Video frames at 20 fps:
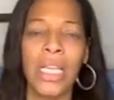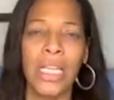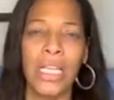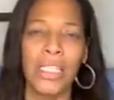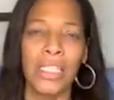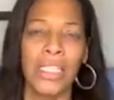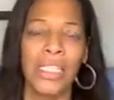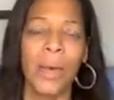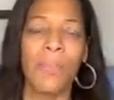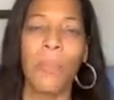
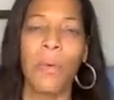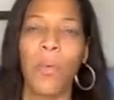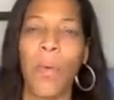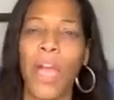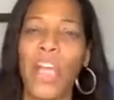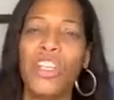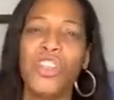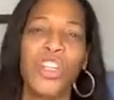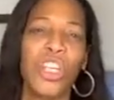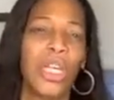then
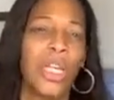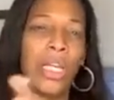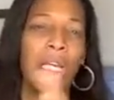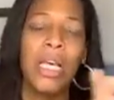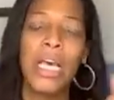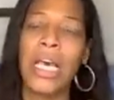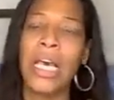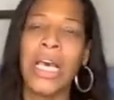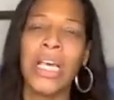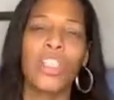separation and
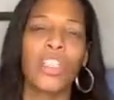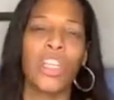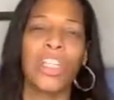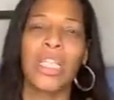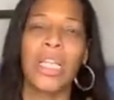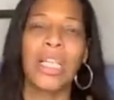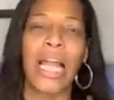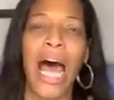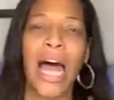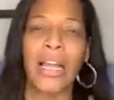
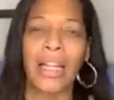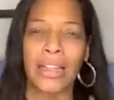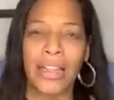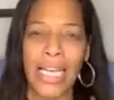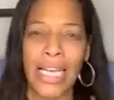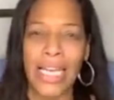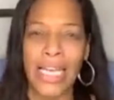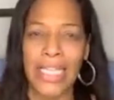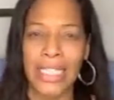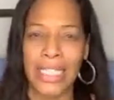just a lot of
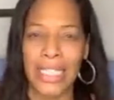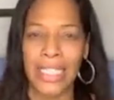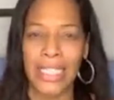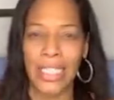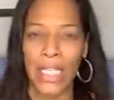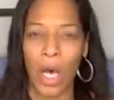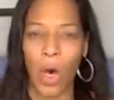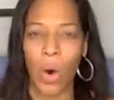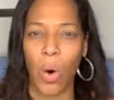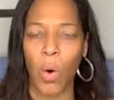things. And
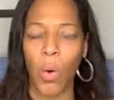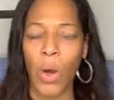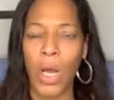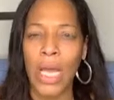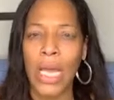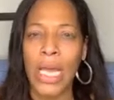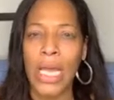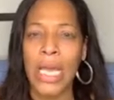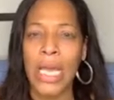so